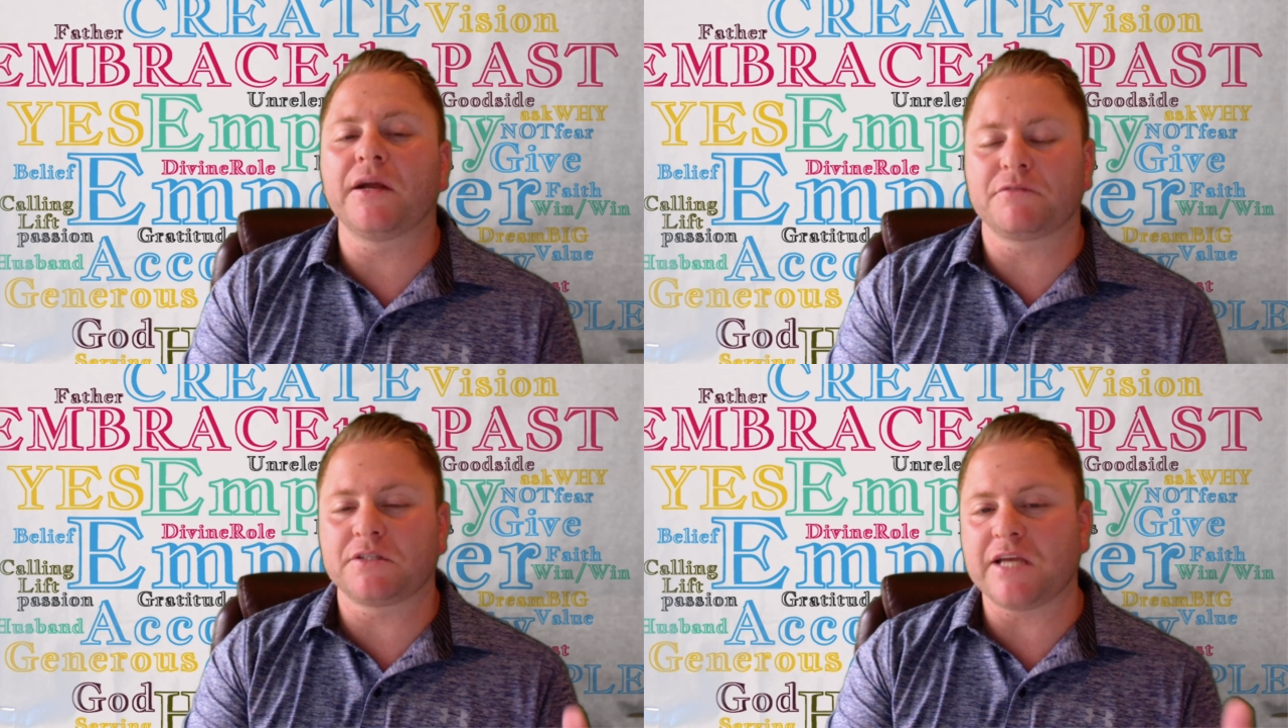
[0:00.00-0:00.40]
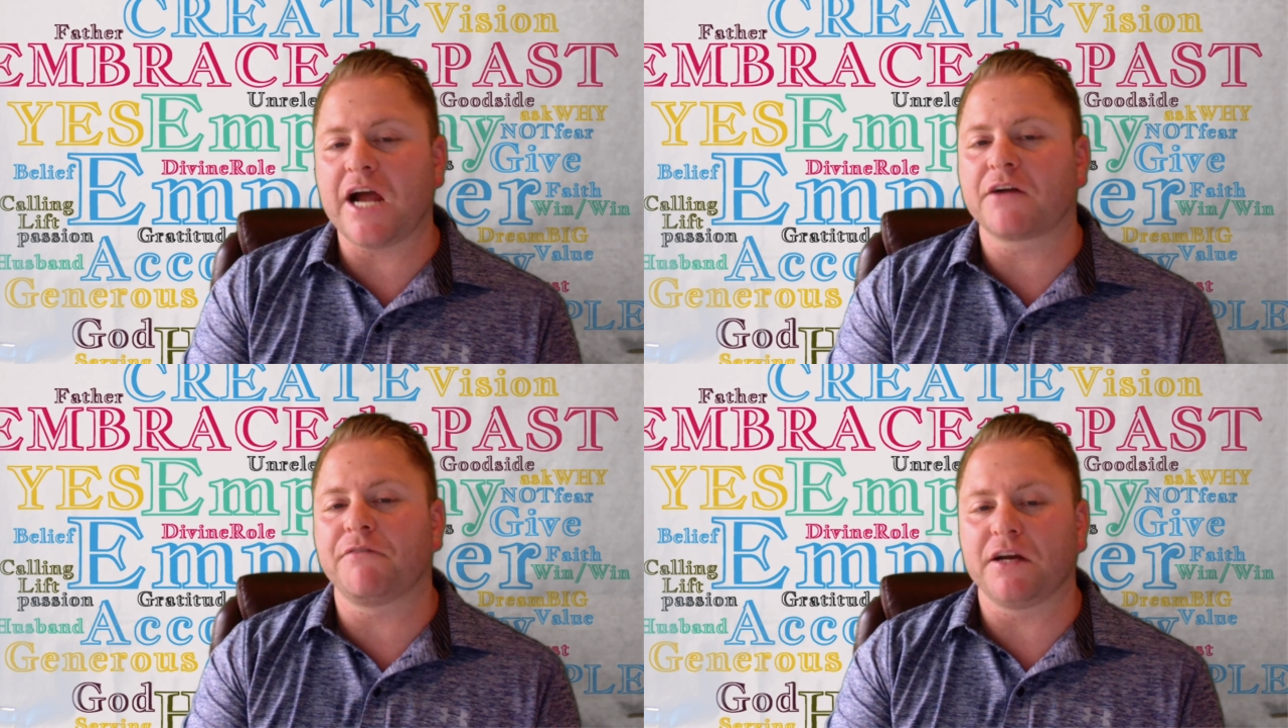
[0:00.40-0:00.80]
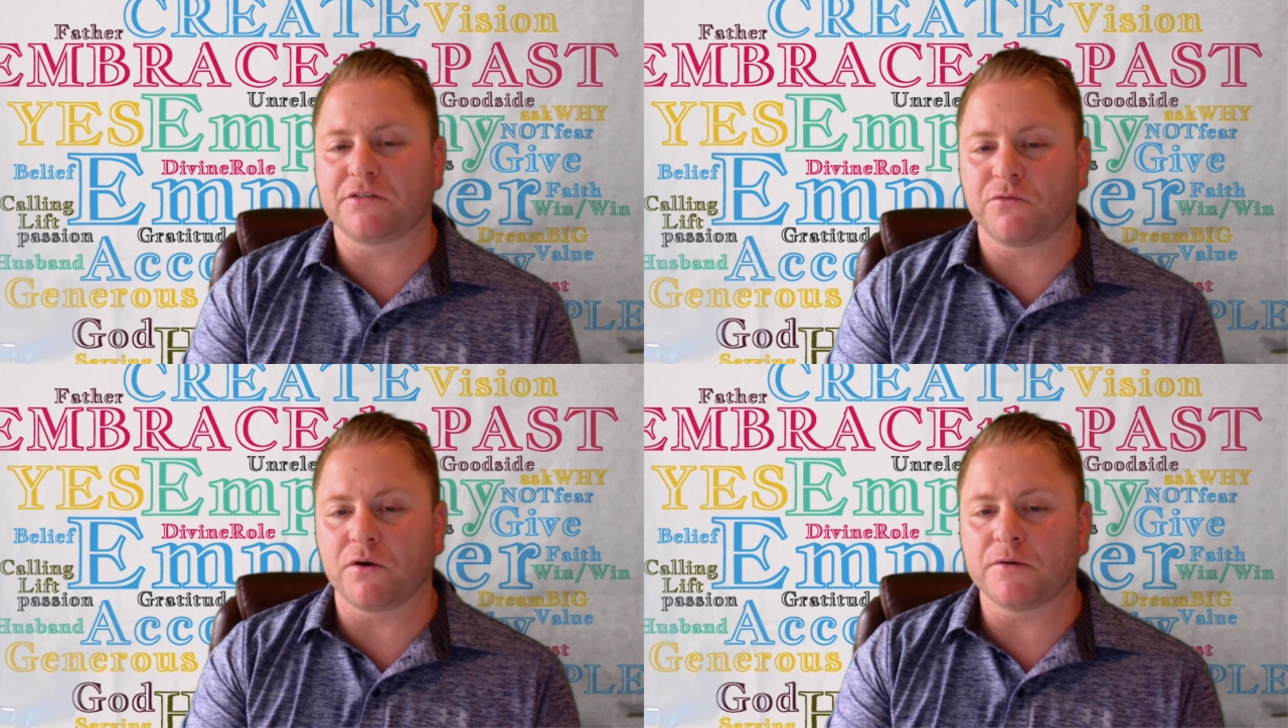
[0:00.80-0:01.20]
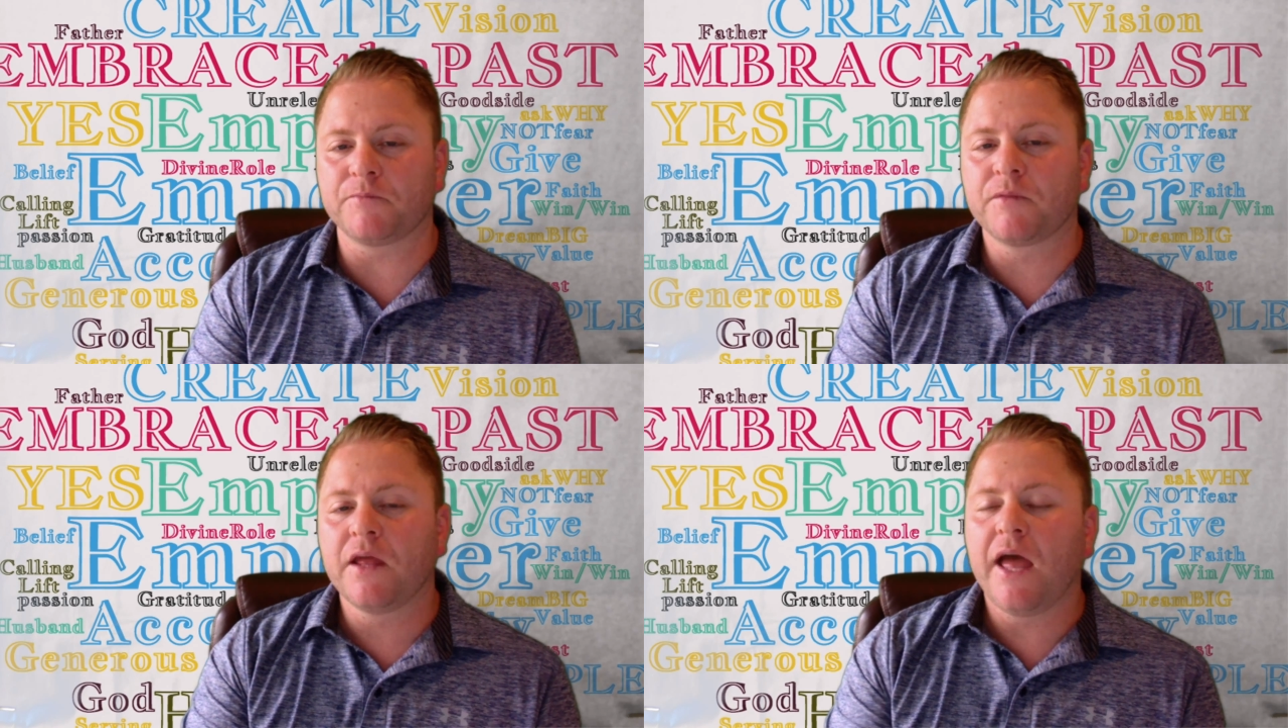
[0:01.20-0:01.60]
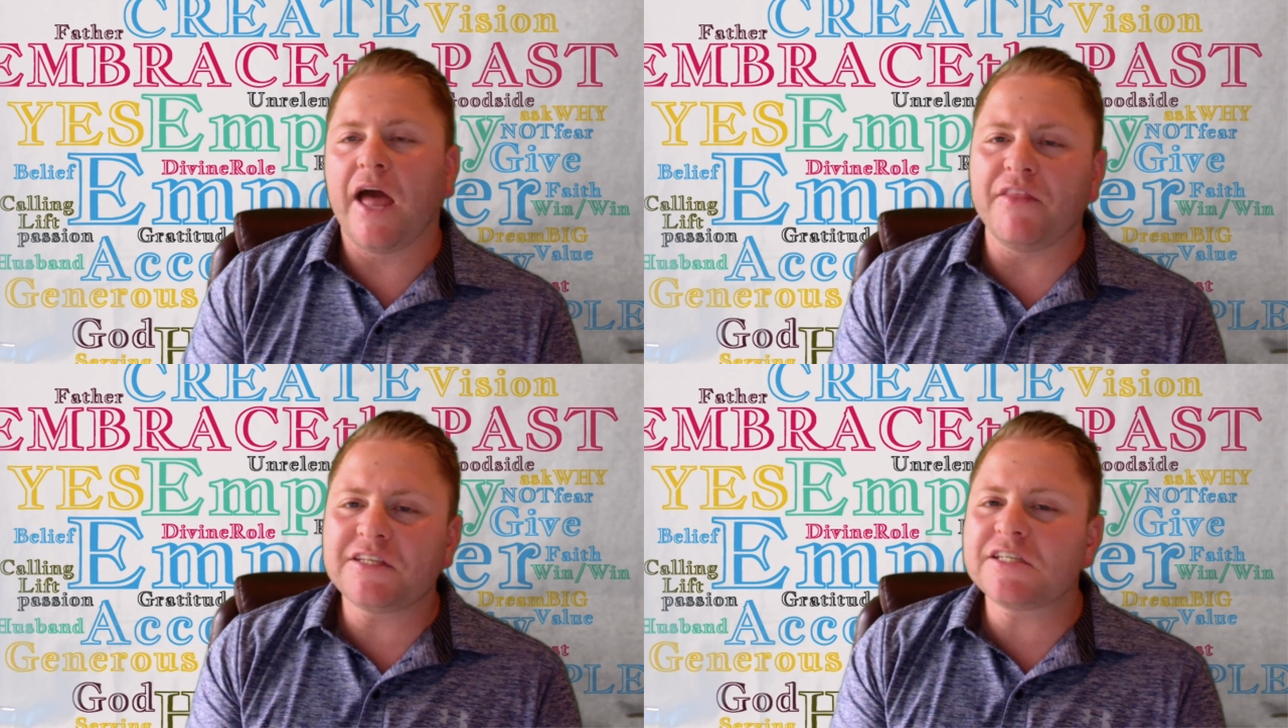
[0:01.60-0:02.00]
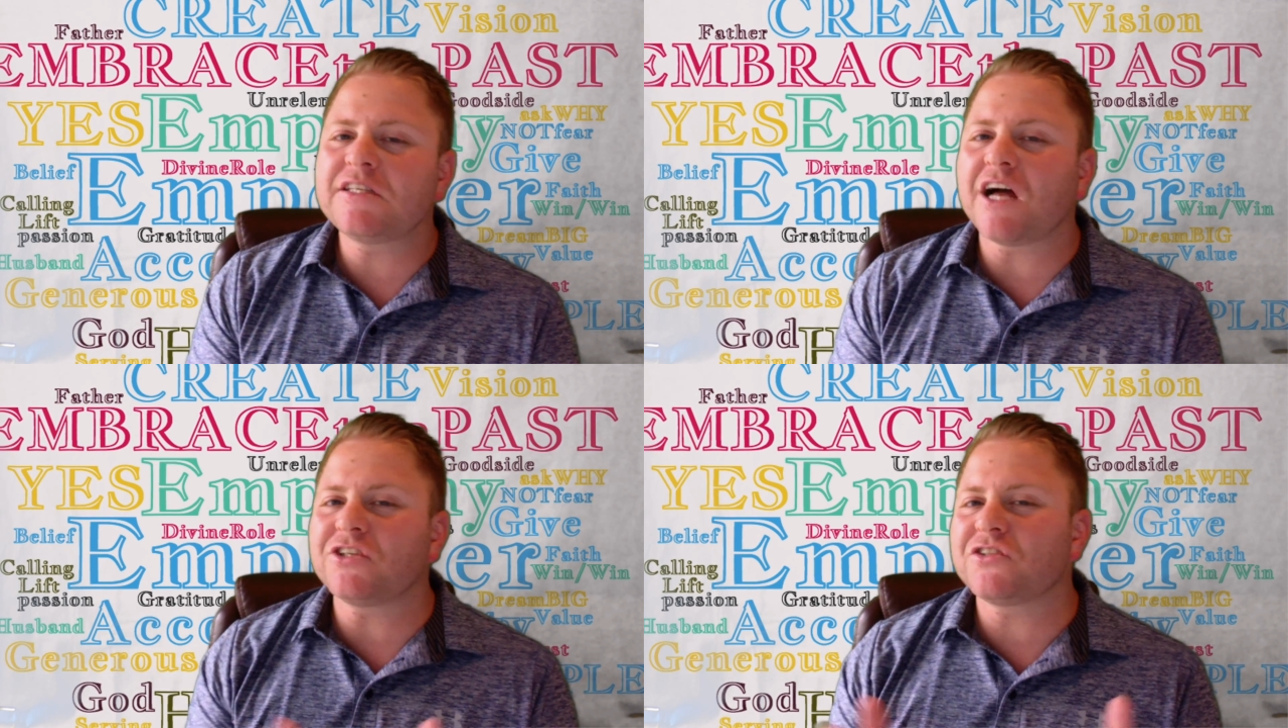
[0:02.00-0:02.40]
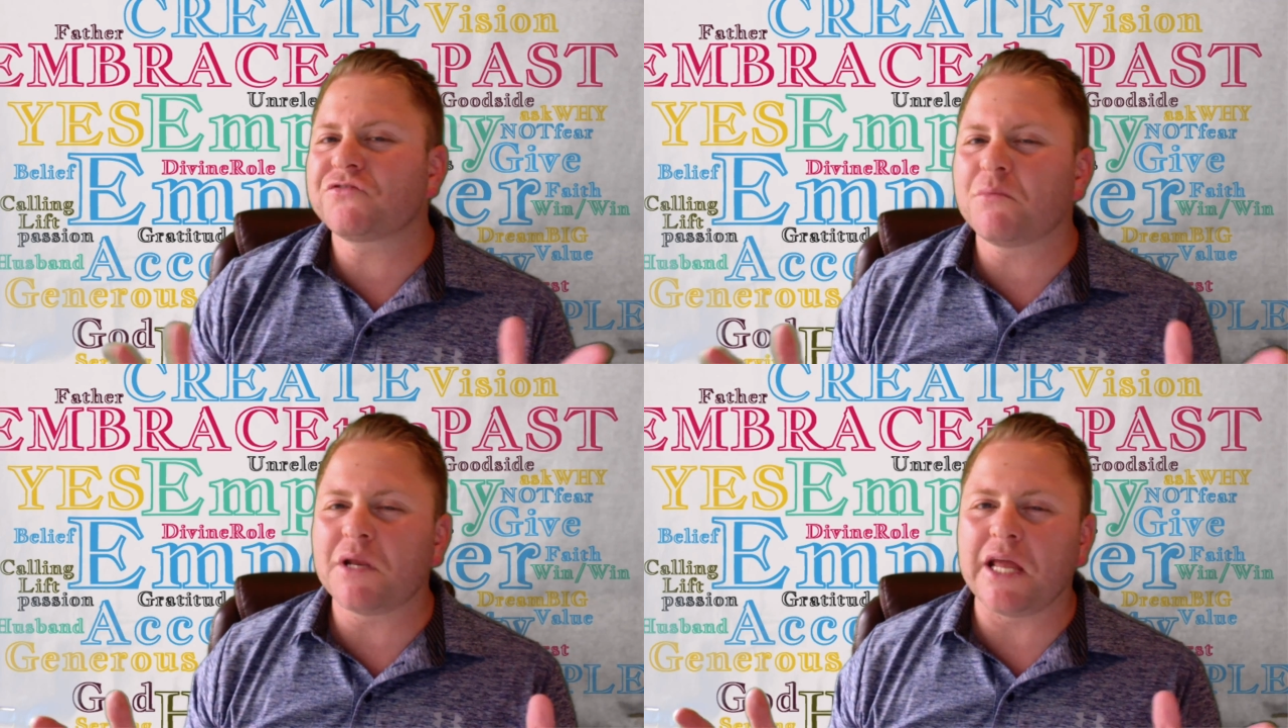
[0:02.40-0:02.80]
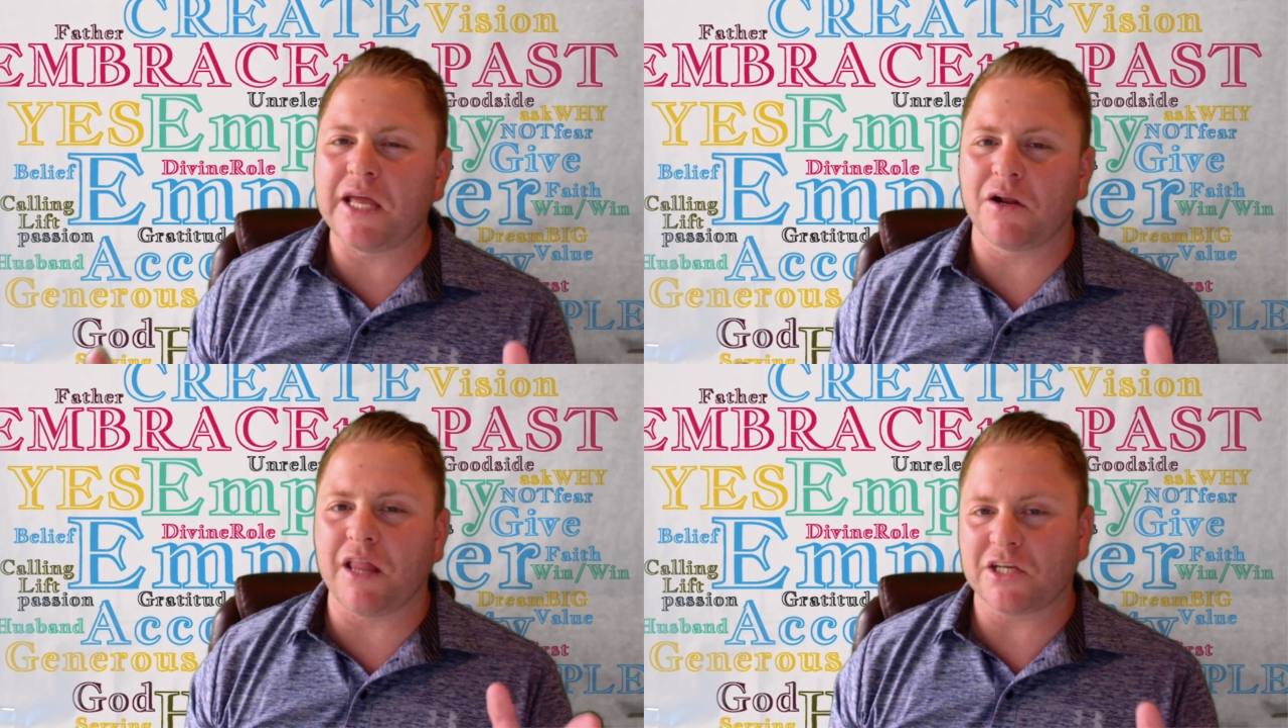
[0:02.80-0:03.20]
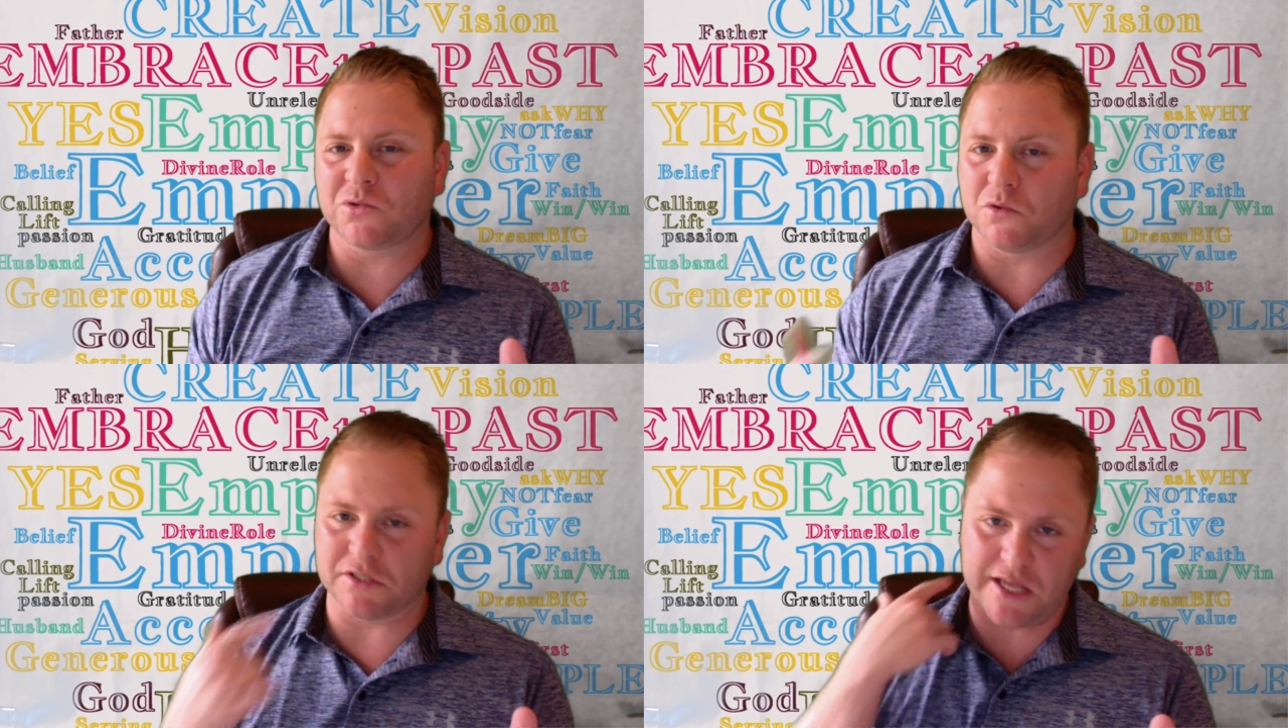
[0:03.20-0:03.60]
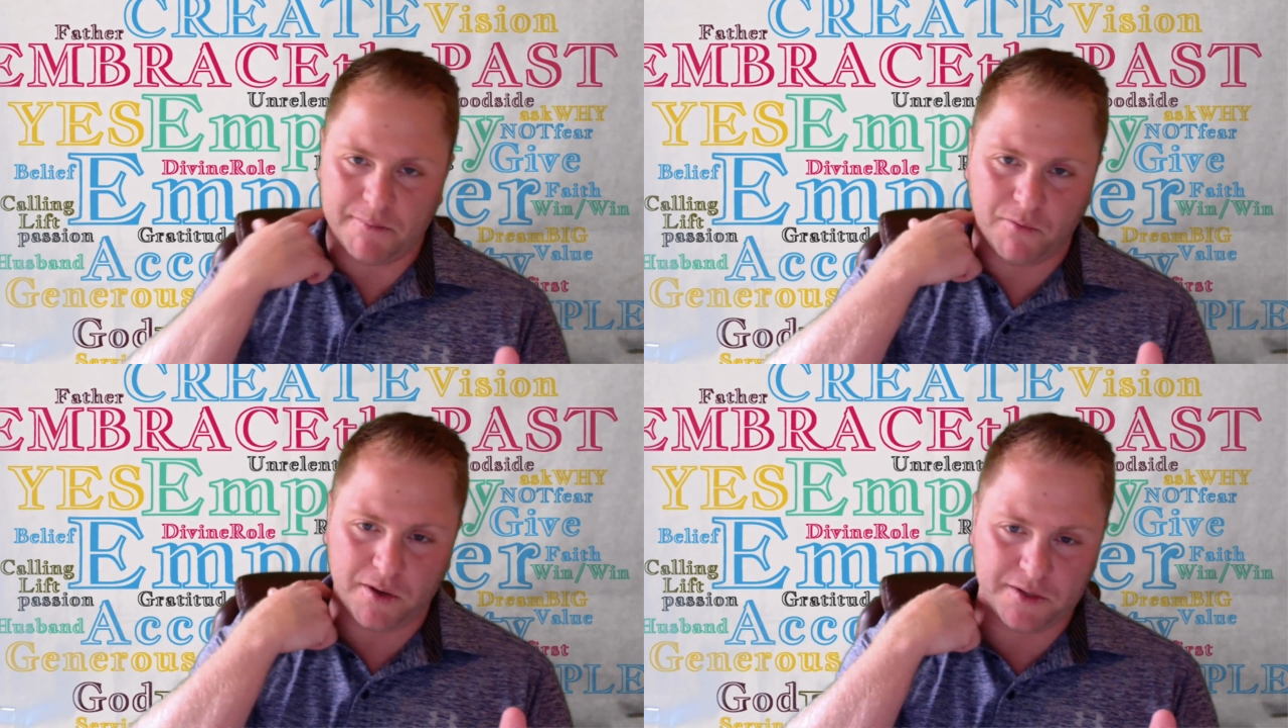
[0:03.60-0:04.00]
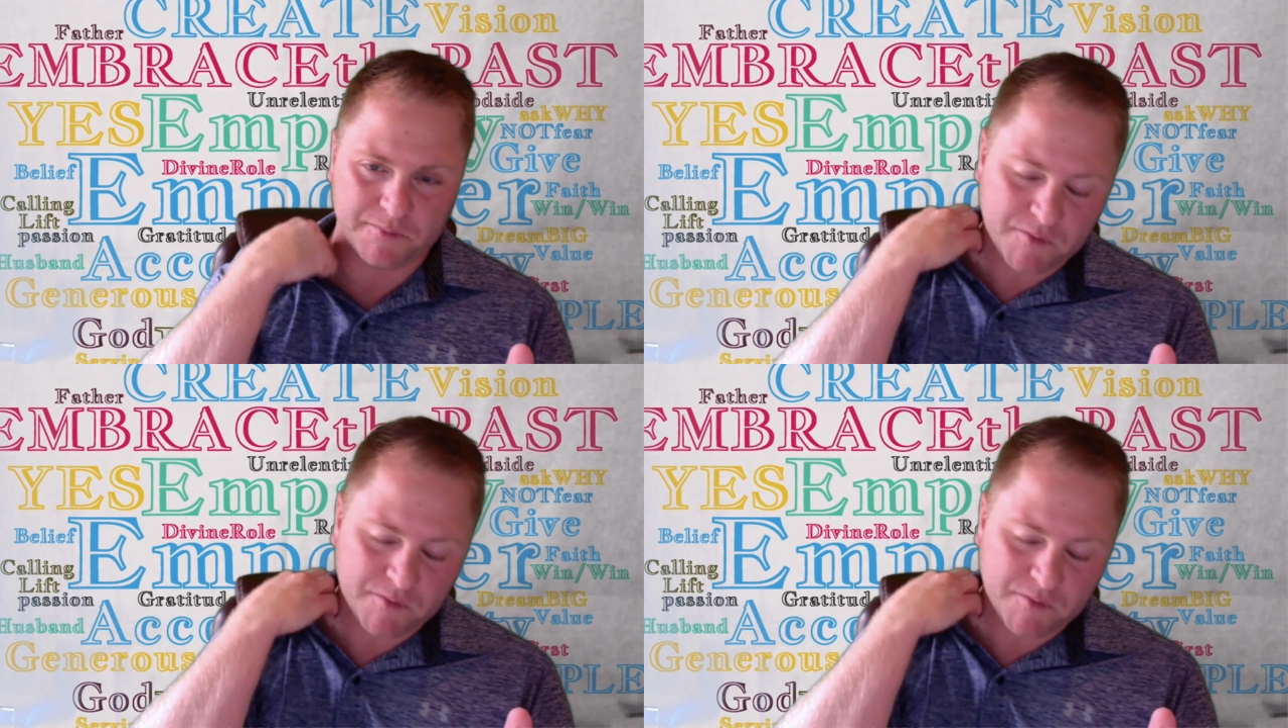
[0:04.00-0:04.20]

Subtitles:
enough to sacrifice for. And this is not just from an intellectual standpoint.